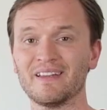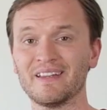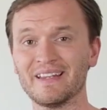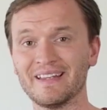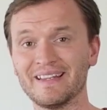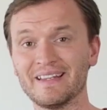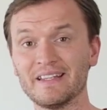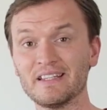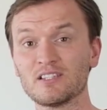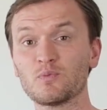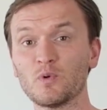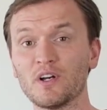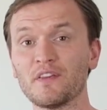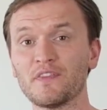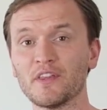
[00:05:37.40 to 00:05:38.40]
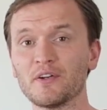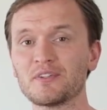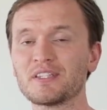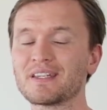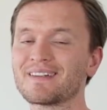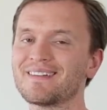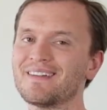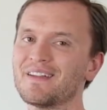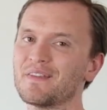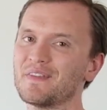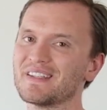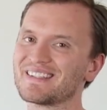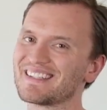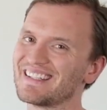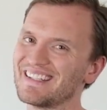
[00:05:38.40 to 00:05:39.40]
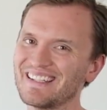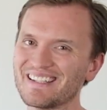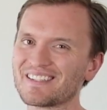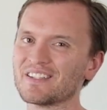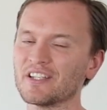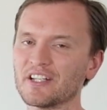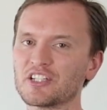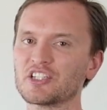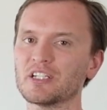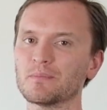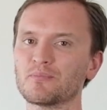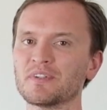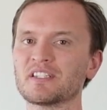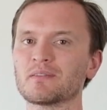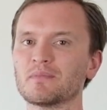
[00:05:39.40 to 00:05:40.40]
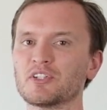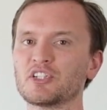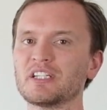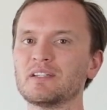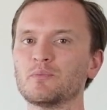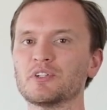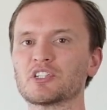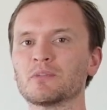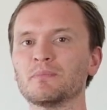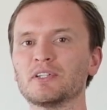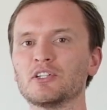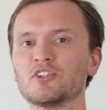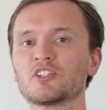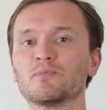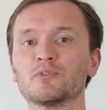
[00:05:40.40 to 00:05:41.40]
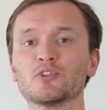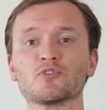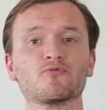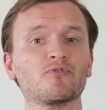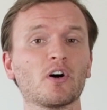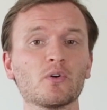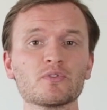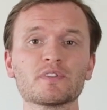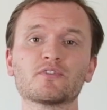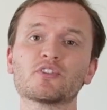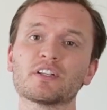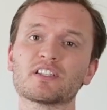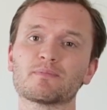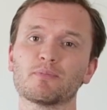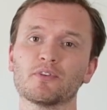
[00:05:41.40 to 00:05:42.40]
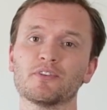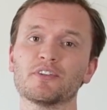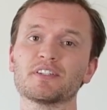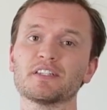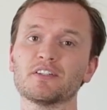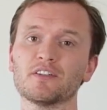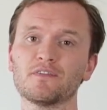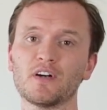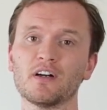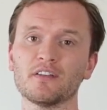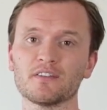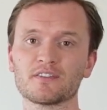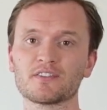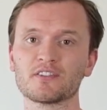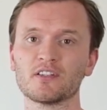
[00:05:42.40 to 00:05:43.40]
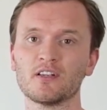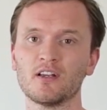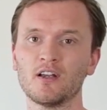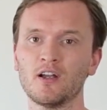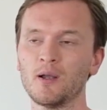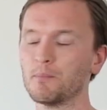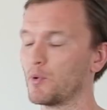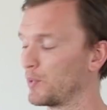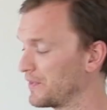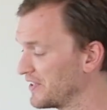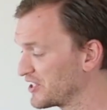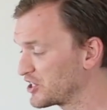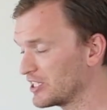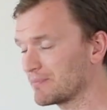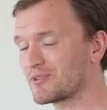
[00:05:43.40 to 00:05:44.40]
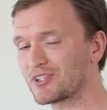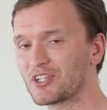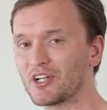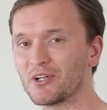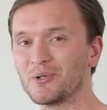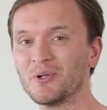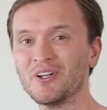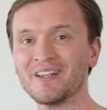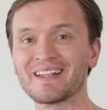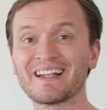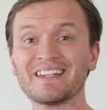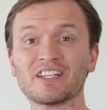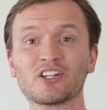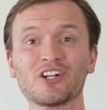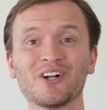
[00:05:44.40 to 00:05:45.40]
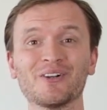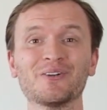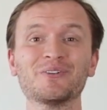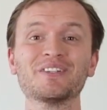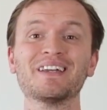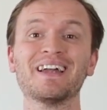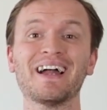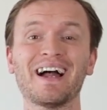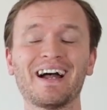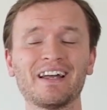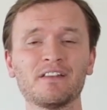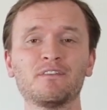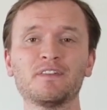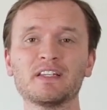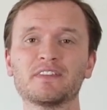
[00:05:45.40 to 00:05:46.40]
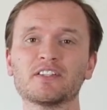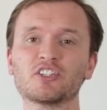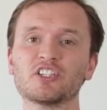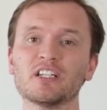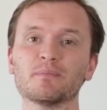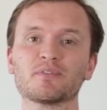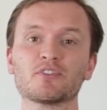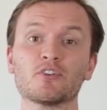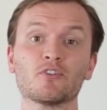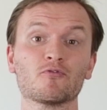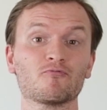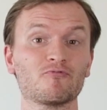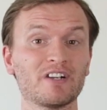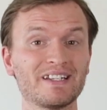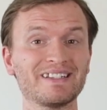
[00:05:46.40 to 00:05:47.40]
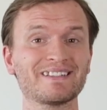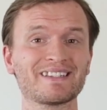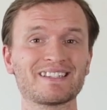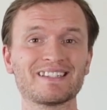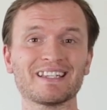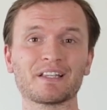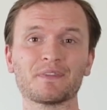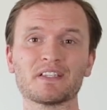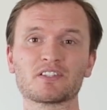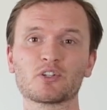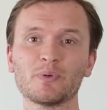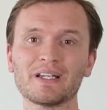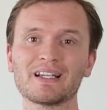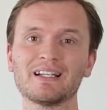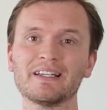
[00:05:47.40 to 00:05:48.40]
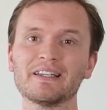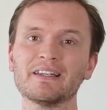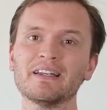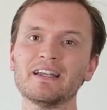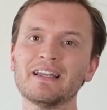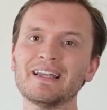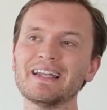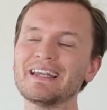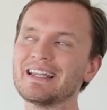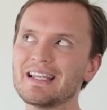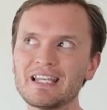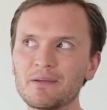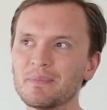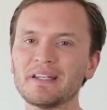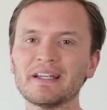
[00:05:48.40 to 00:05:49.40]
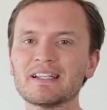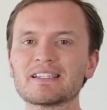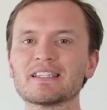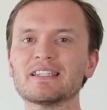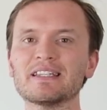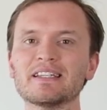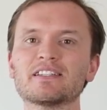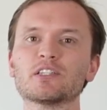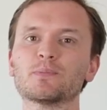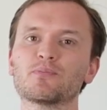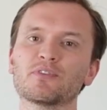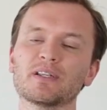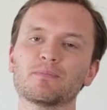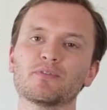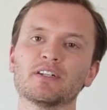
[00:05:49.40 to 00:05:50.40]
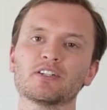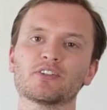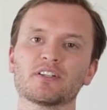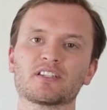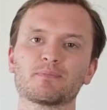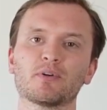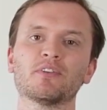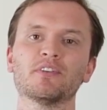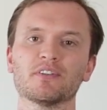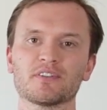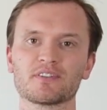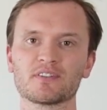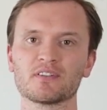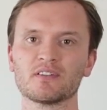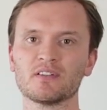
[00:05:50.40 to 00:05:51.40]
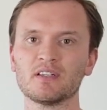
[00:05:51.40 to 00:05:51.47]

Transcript: It is worth noting this isn't a chip printing machine which can be used to produce rolls of transponders in advance. But when the chip to go can encode and feed the chips ready to stick this quickly, it eliminates the need to pre-print transponders.